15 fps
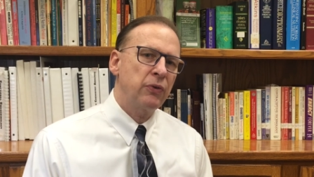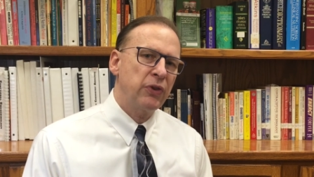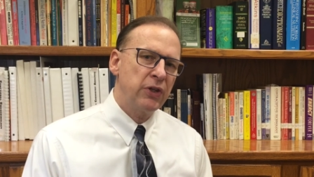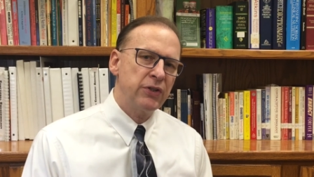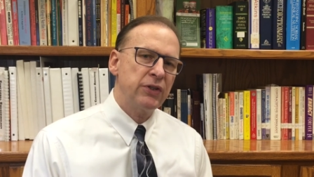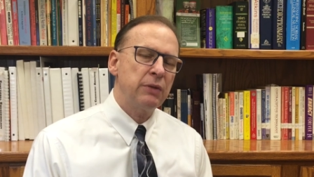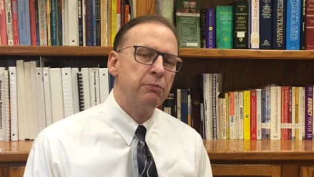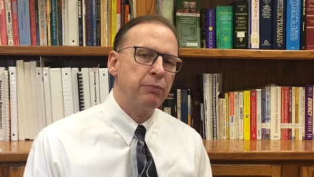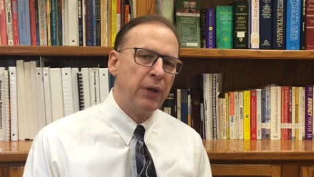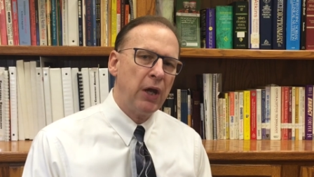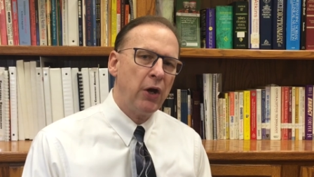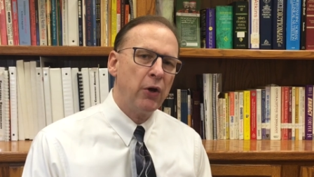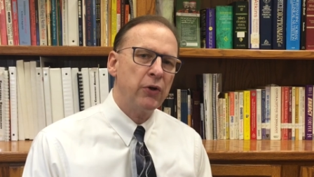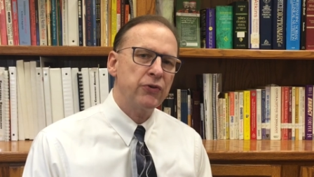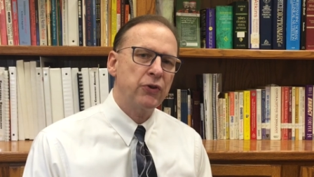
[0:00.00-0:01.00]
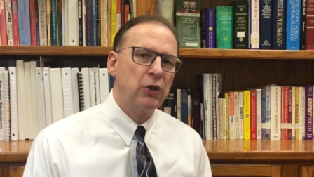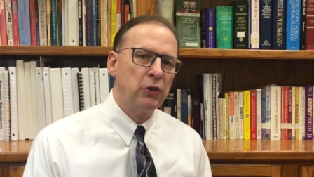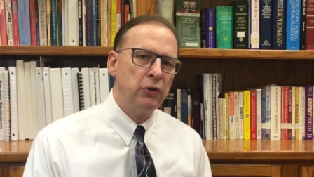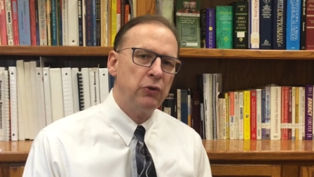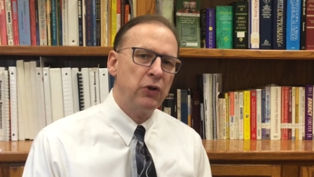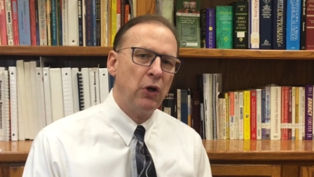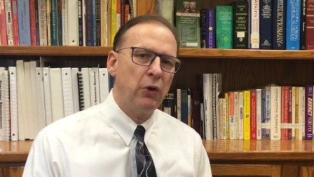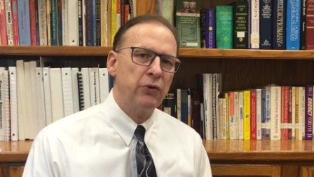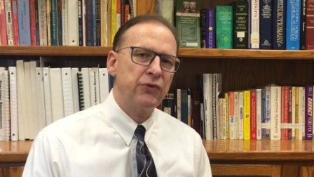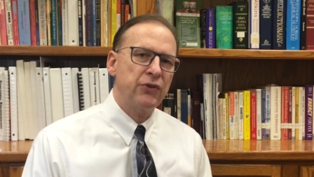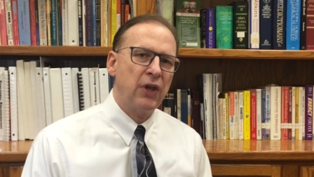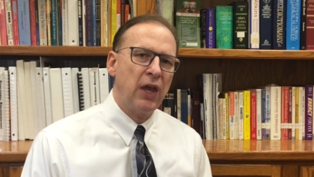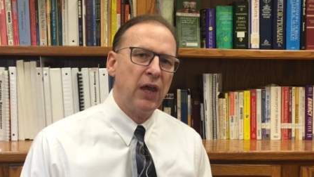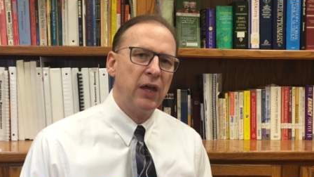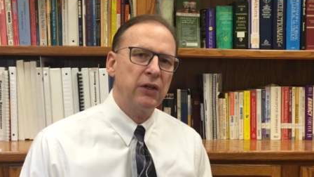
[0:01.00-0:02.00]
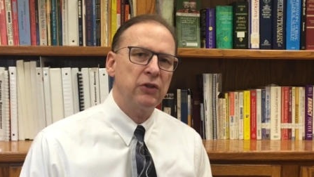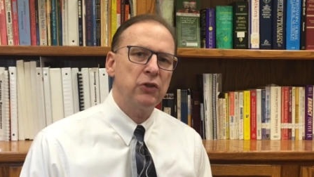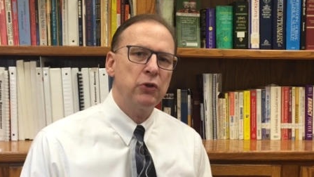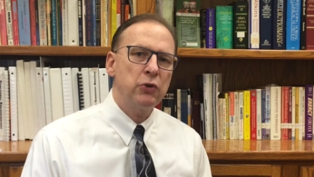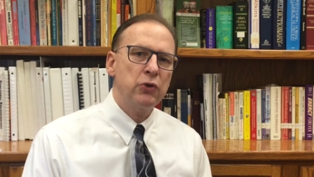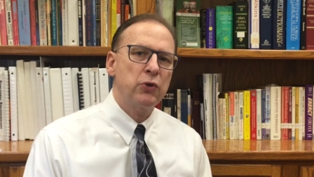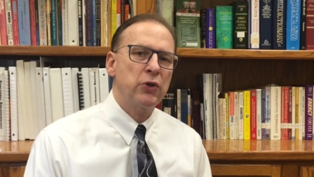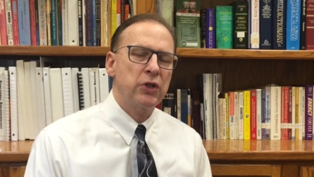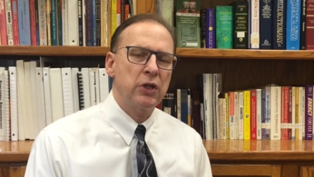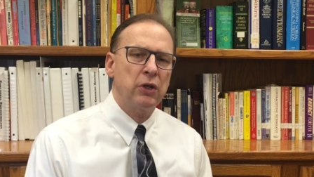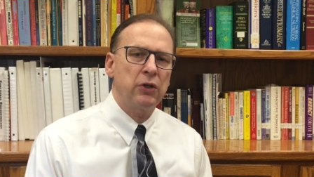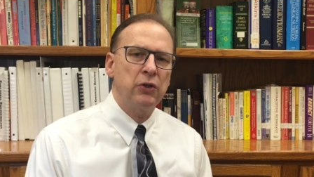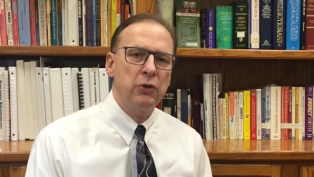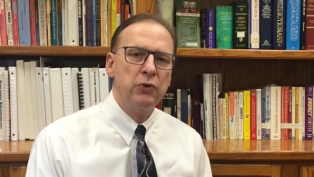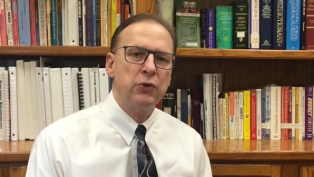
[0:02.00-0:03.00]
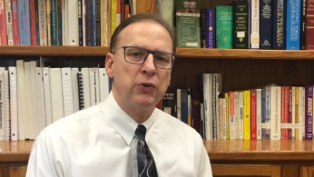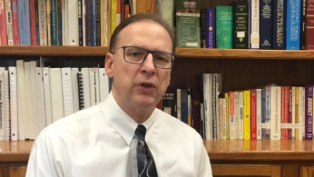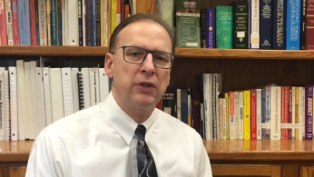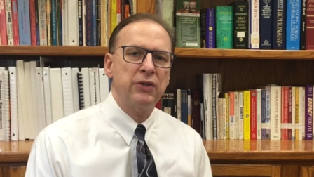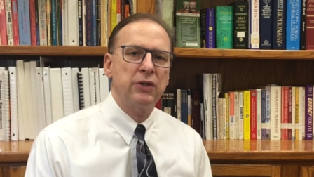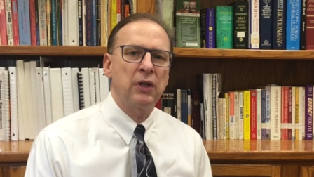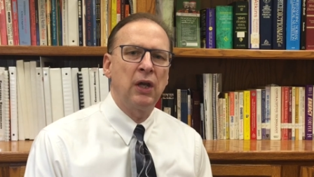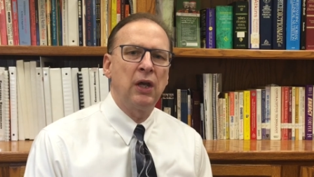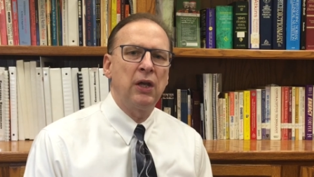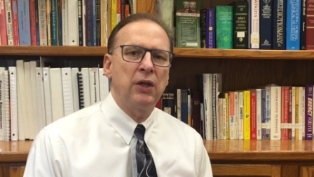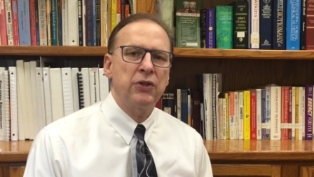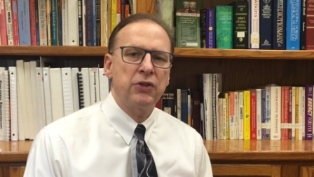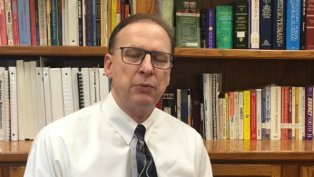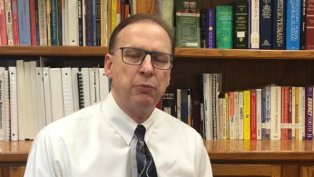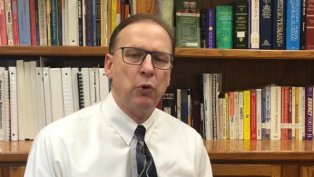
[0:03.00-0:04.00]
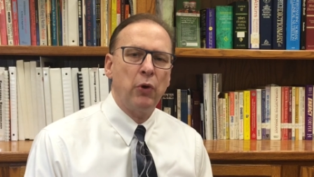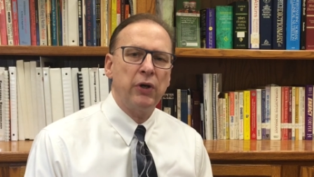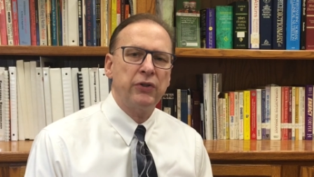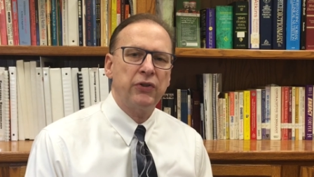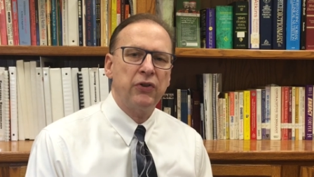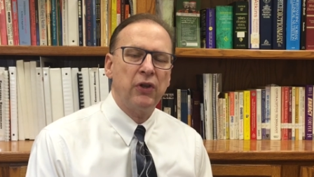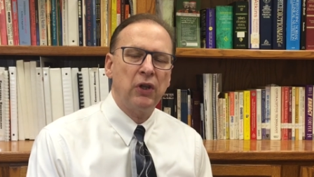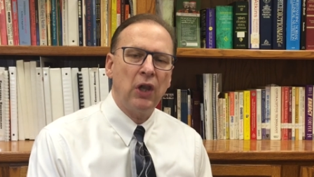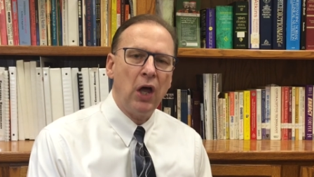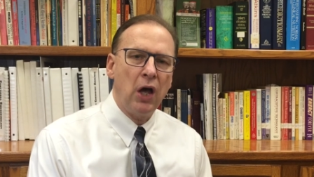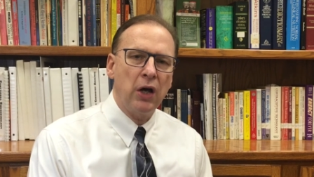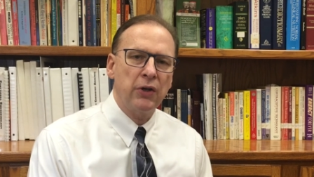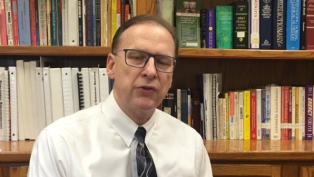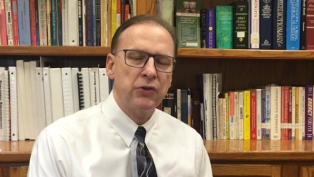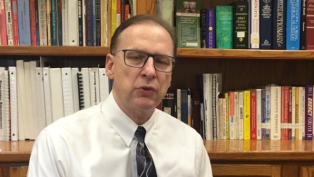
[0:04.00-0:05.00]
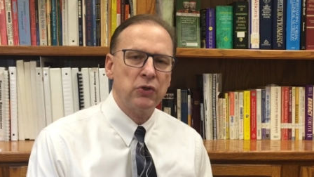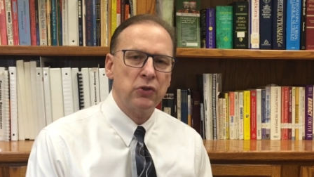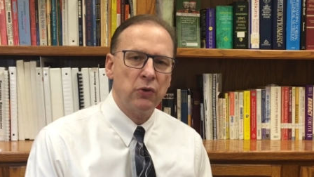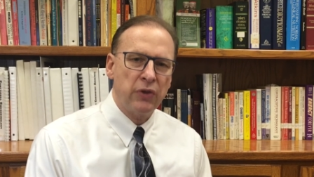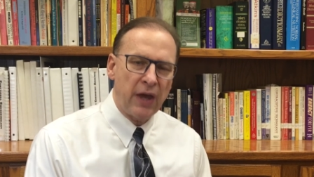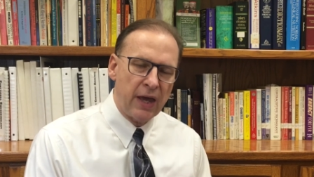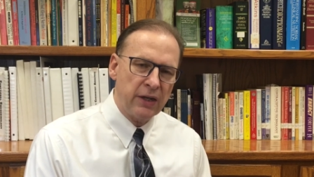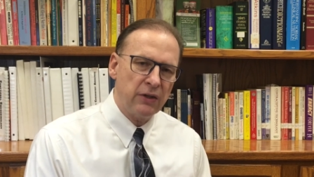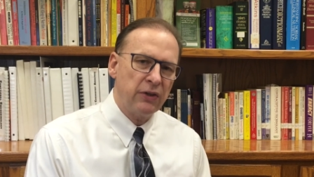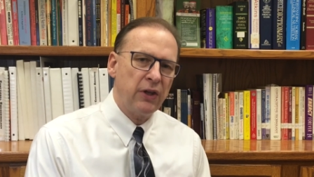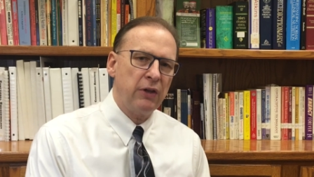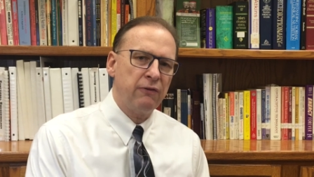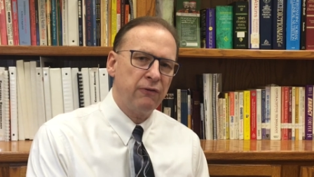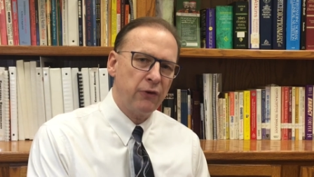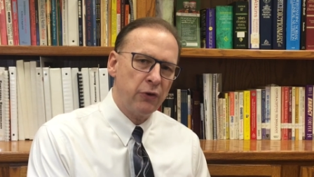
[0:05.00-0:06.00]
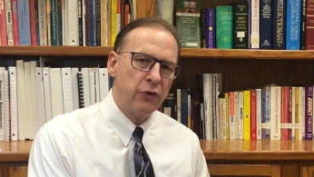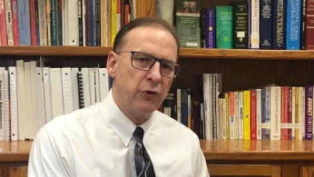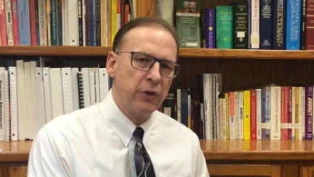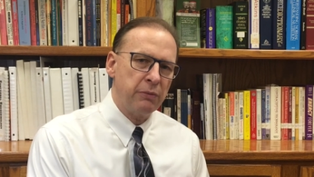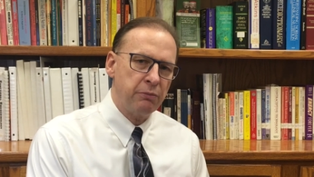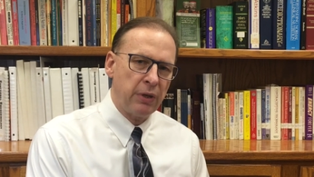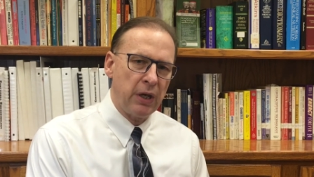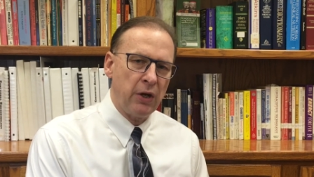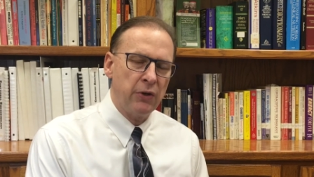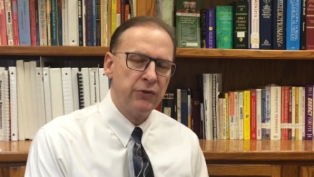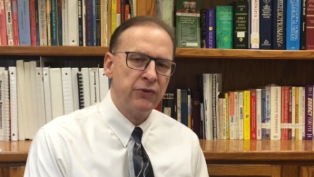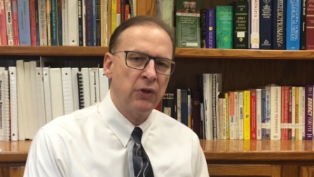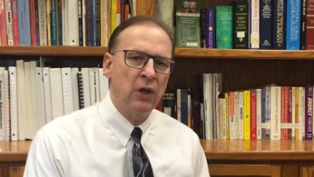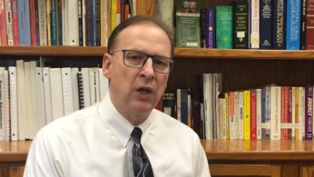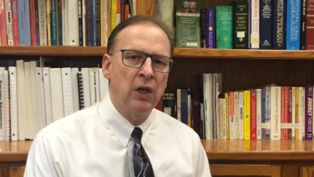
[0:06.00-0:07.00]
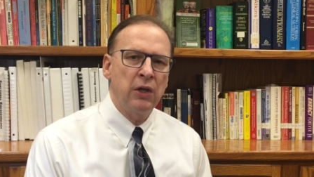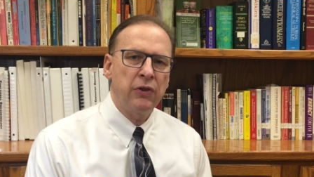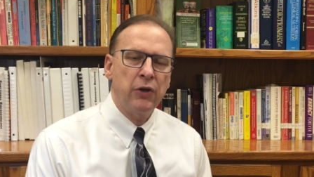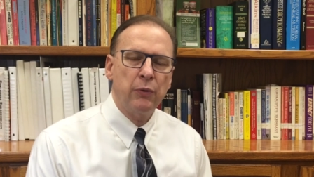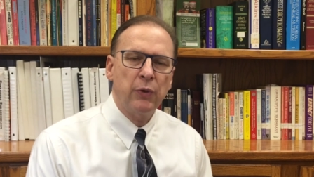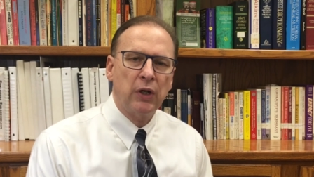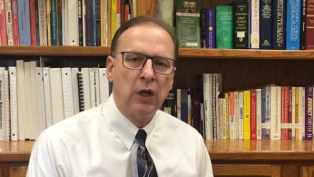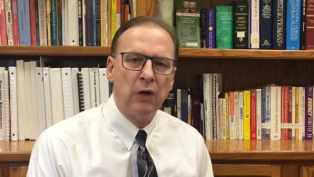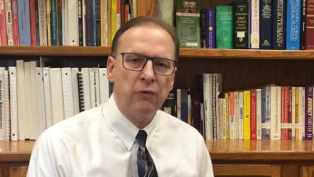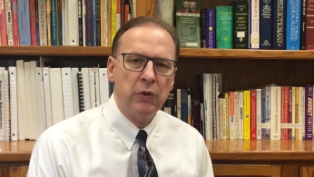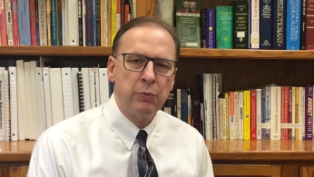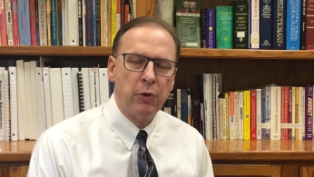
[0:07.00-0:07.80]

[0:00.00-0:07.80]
this impairs glucose and nutrients support to the lungs, so that then further impairs their recovery